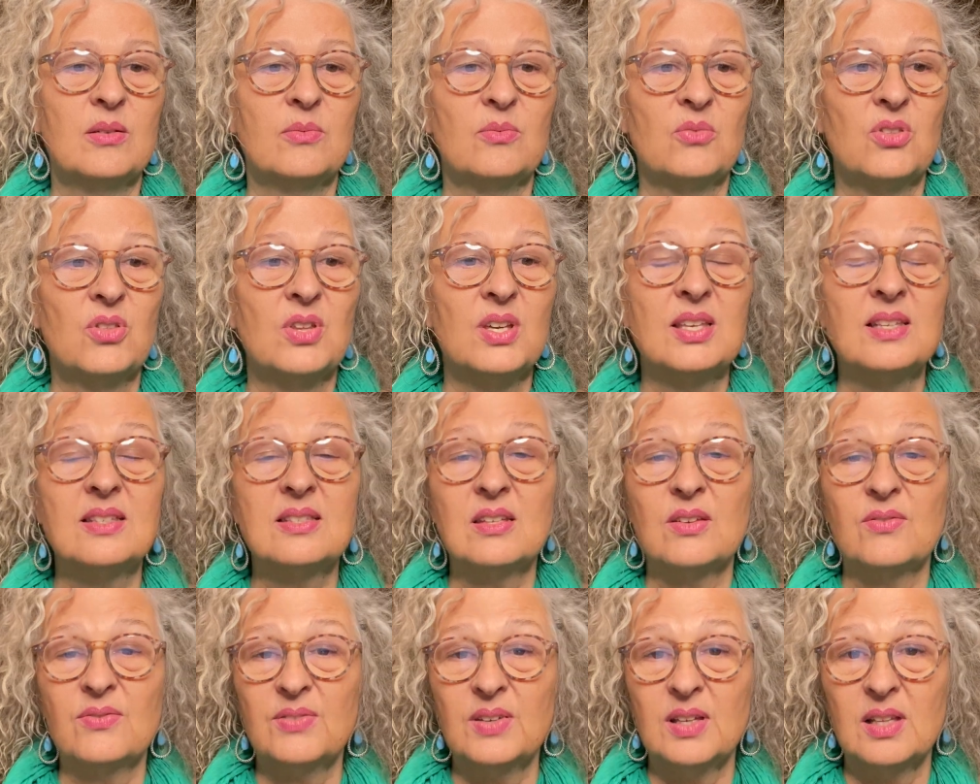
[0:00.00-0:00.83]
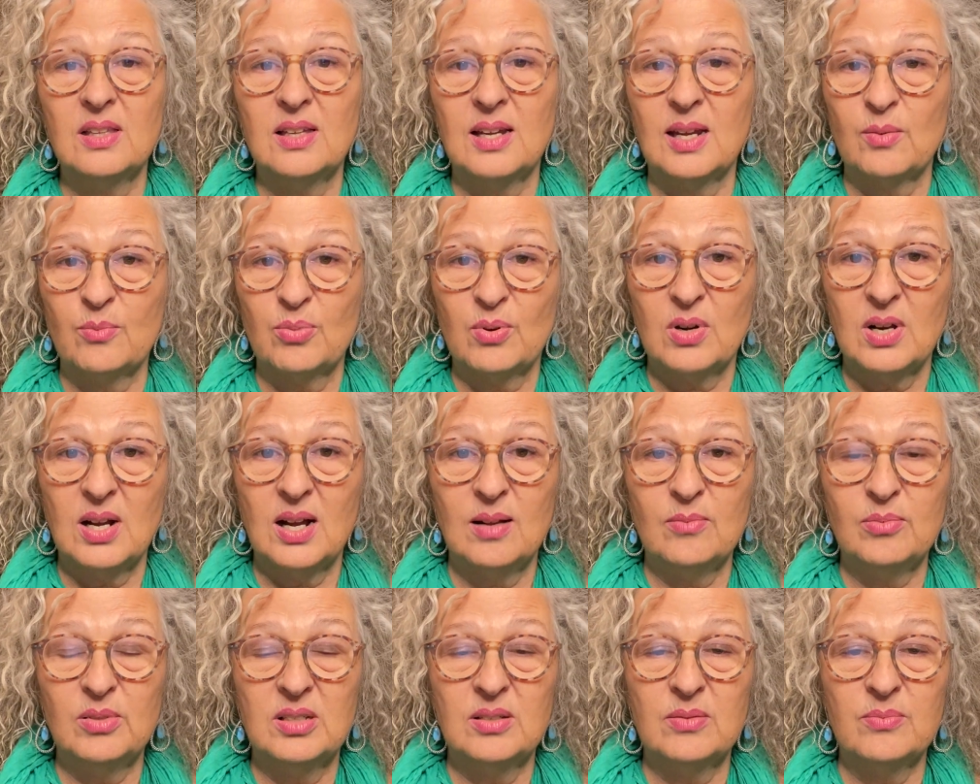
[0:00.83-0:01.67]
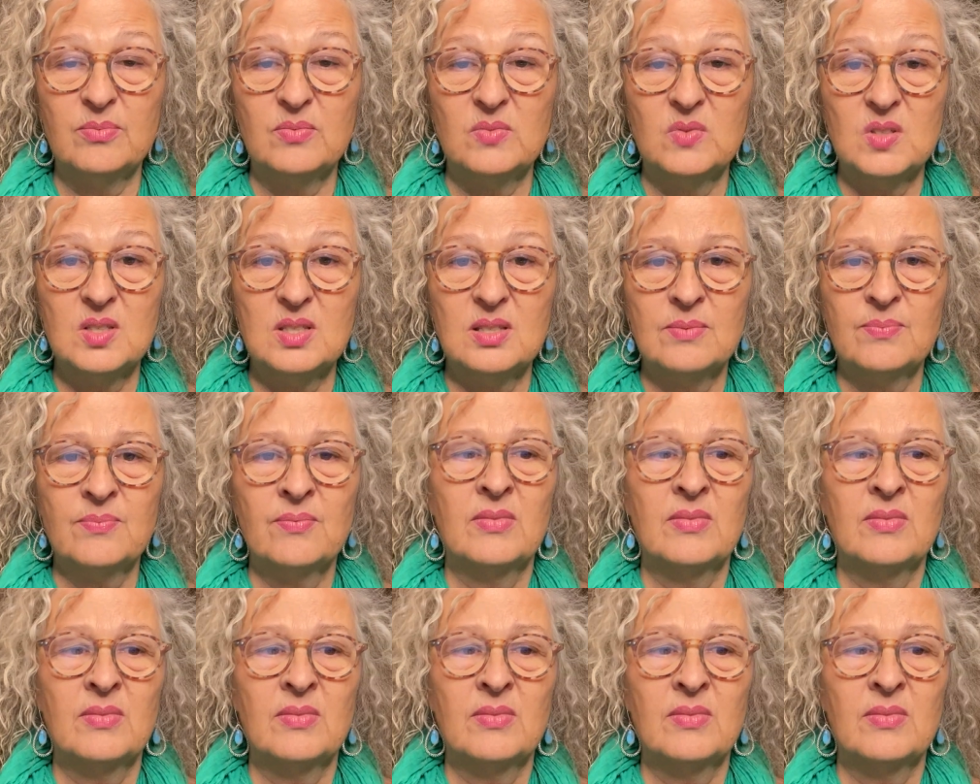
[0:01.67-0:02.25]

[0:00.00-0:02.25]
things that feel like problems.